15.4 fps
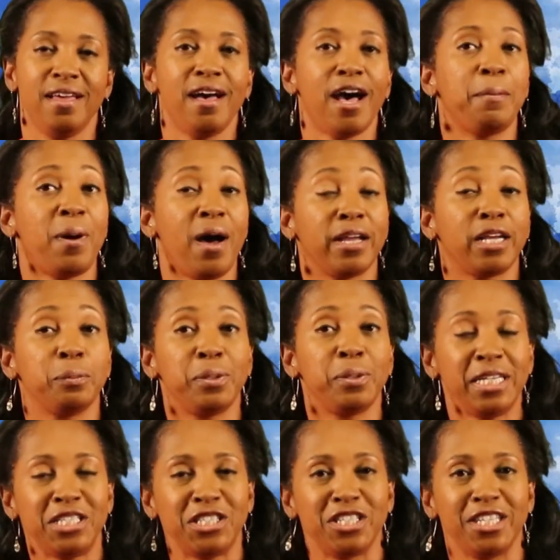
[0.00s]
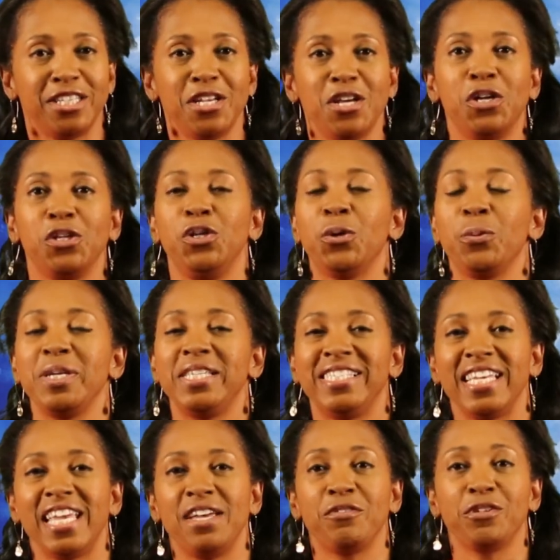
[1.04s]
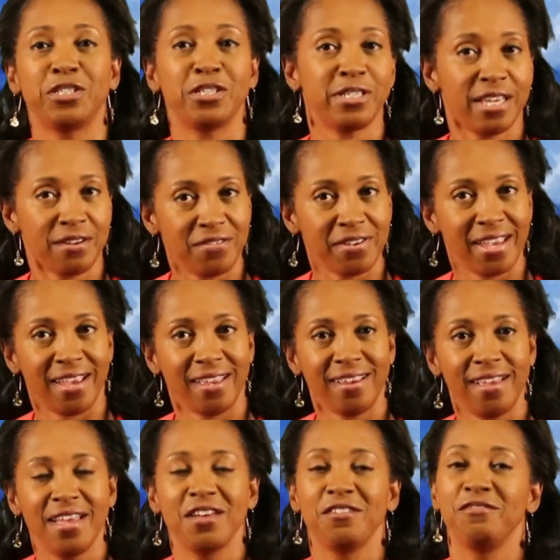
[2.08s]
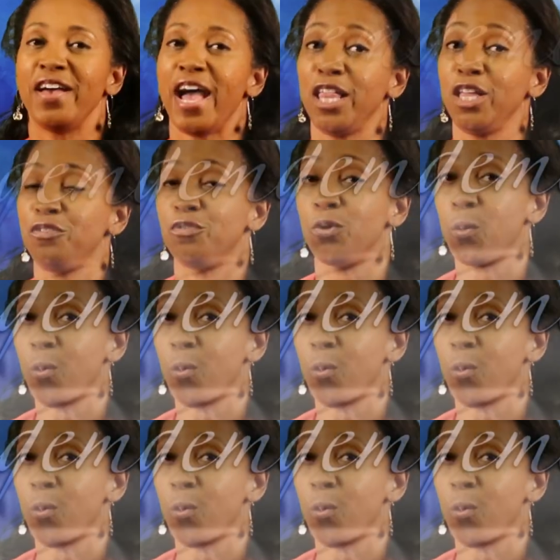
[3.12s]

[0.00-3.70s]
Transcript: Upon completion, you'll receive a certificate valid for